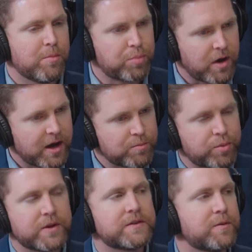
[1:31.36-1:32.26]
broad
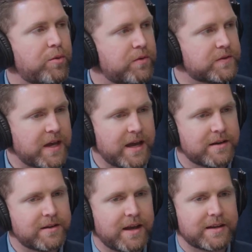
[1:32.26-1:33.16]
principles
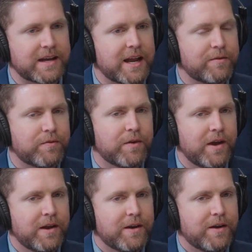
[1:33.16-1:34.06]
and kind of
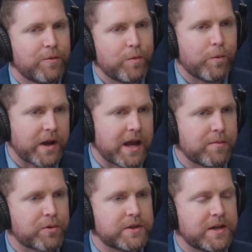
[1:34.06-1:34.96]
what I
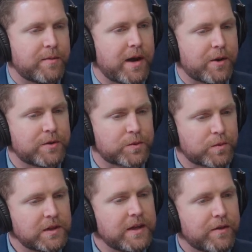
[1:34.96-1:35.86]
appreciated about it was
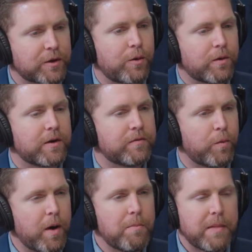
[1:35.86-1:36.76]
really the core of
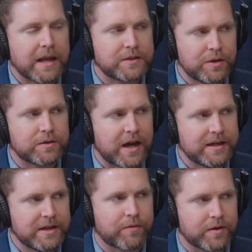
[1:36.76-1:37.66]
what makes Utah
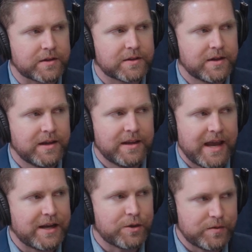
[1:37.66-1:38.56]
different
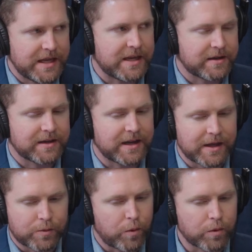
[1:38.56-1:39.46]
and unique. And
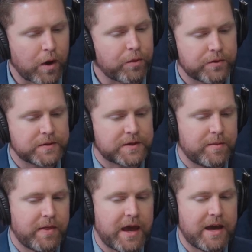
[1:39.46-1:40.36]
we'll go through
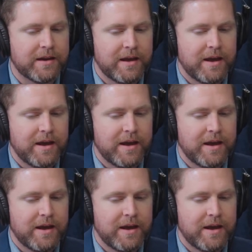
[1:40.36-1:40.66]
some of that.